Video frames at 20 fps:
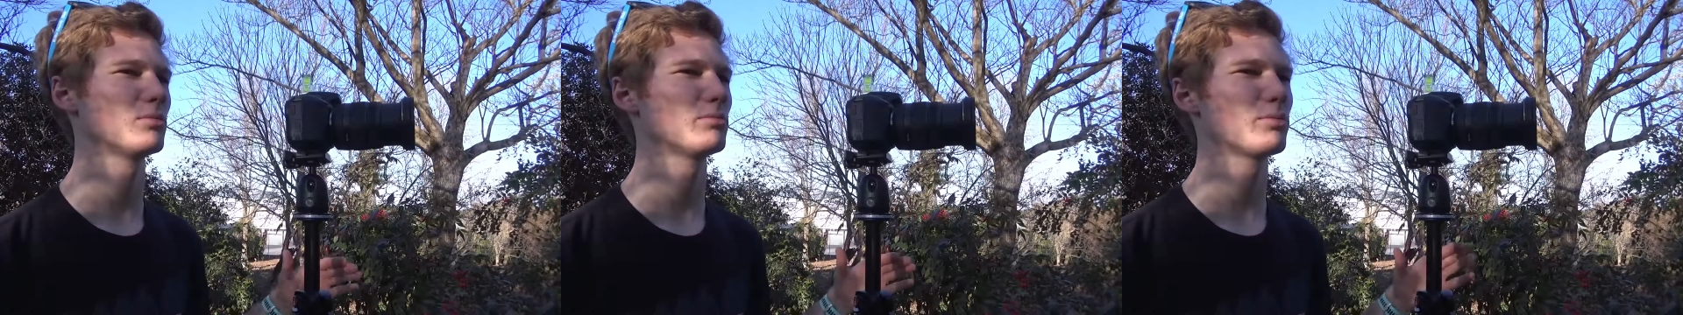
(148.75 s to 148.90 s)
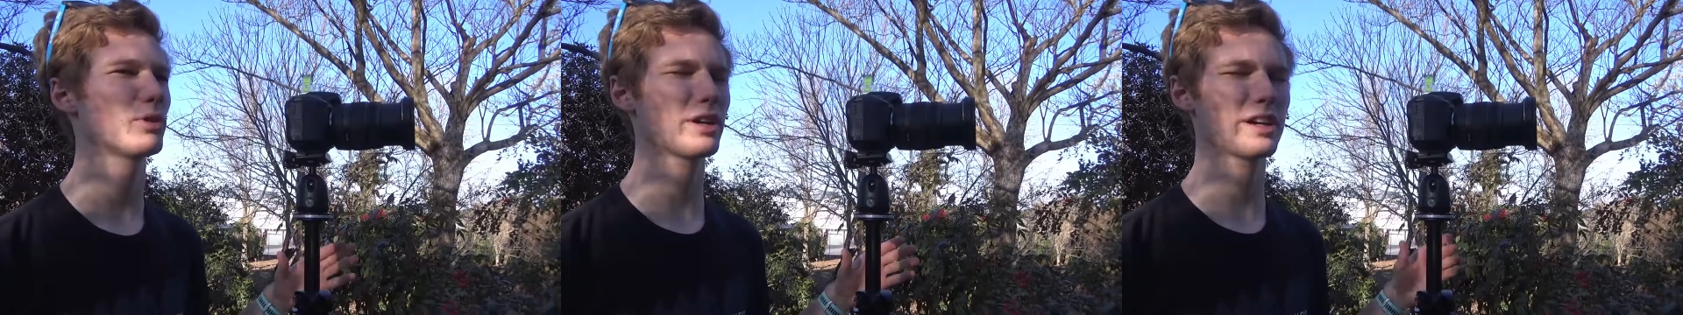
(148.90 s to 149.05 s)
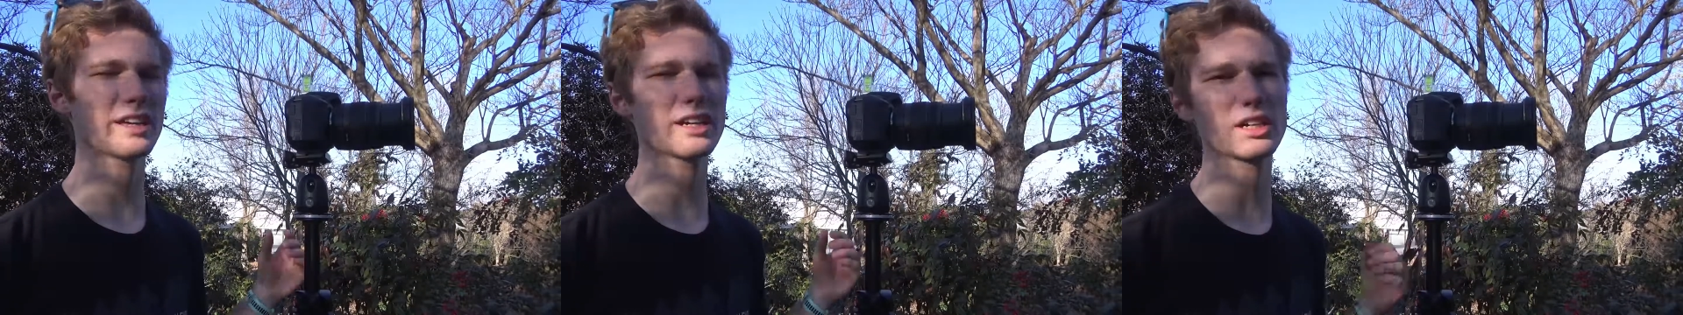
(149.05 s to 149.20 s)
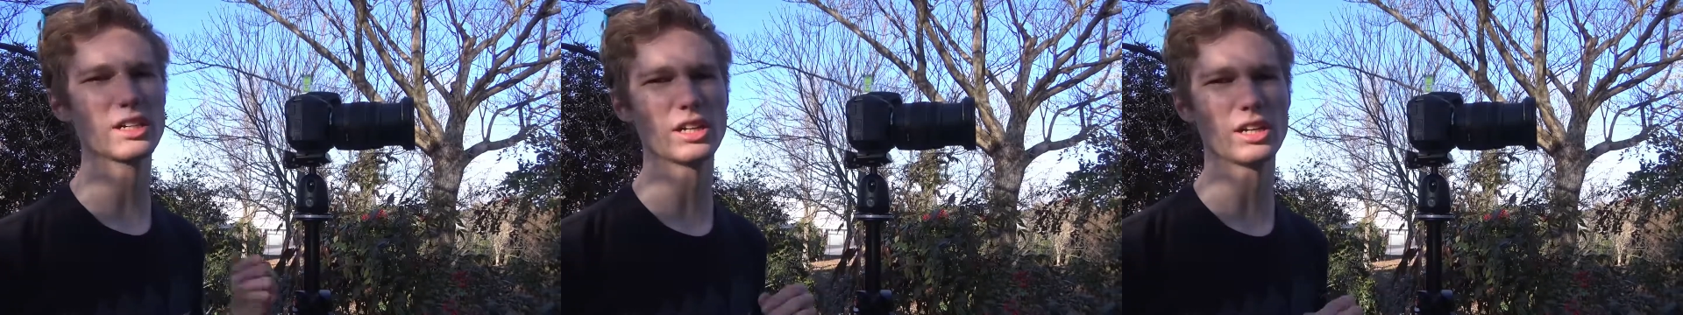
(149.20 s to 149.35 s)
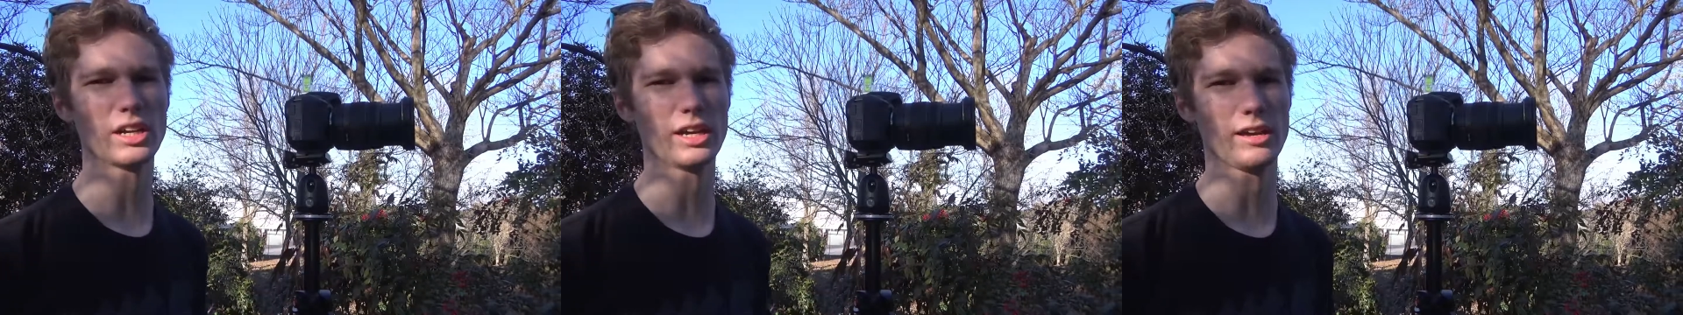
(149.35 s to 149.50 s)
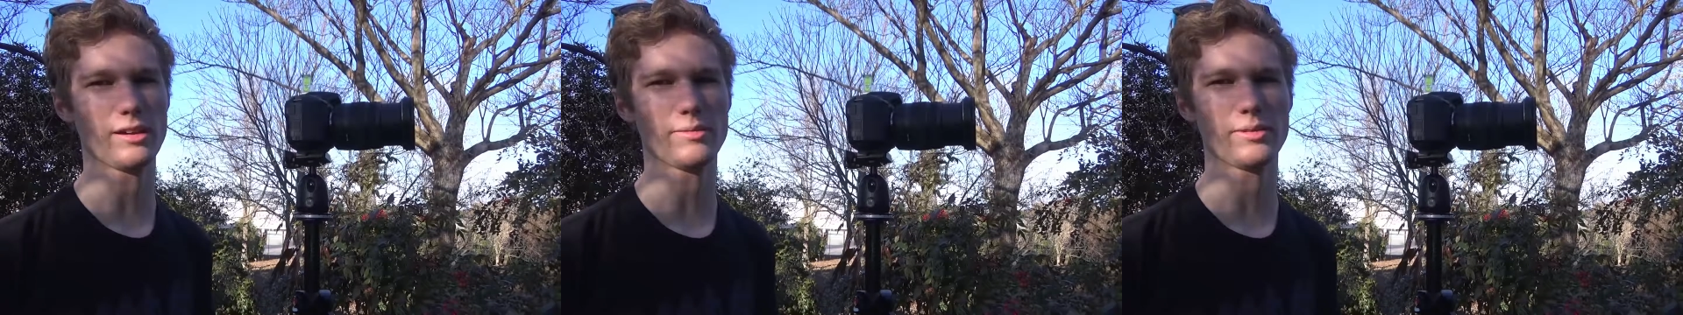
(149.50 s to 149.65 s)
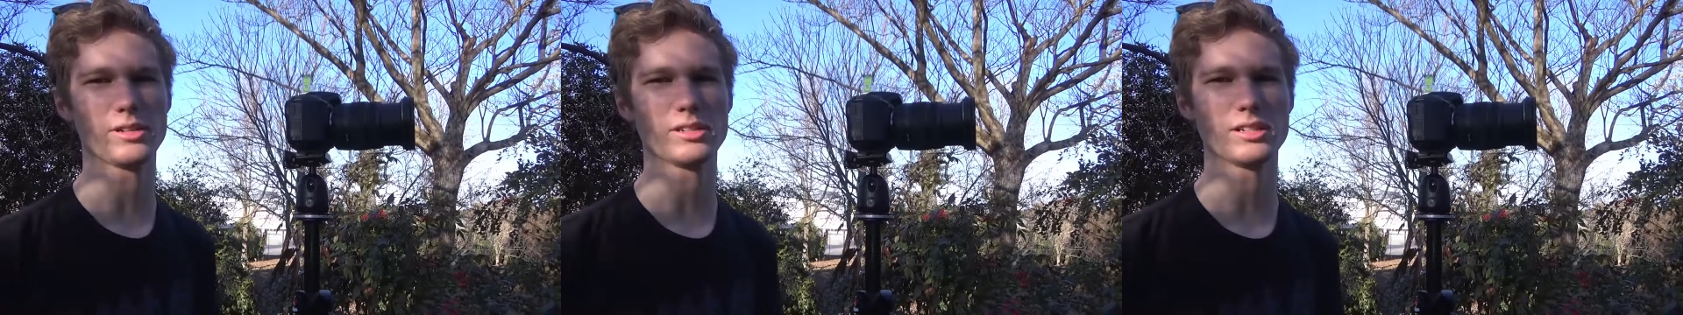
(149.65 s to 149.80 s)
pretty good
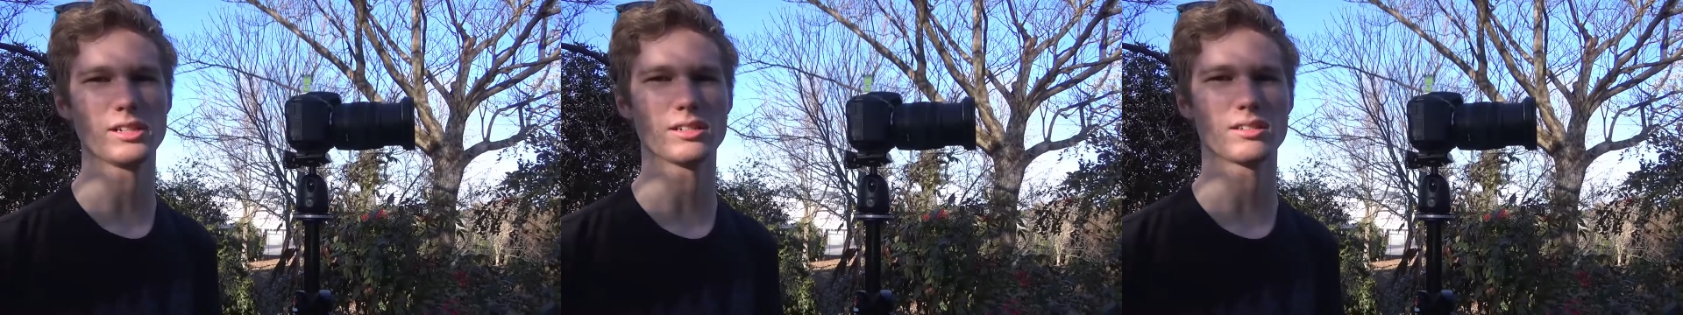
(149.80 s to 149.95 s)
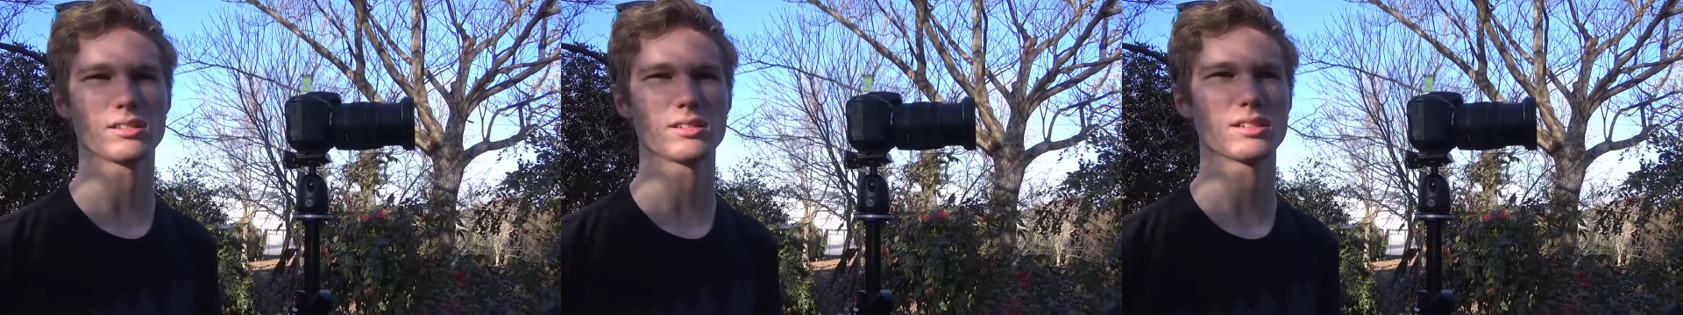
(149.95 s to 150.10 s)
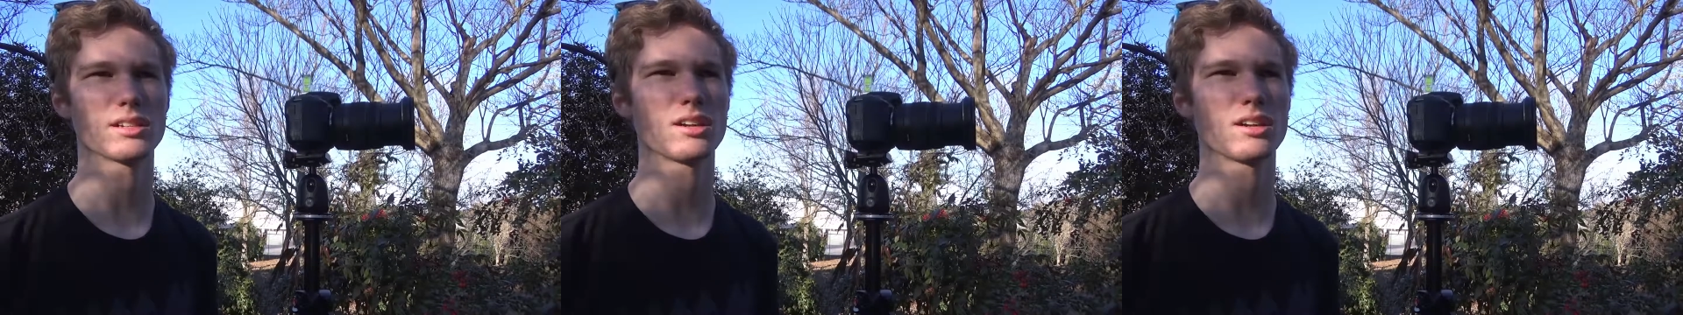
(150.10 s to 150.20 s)
images,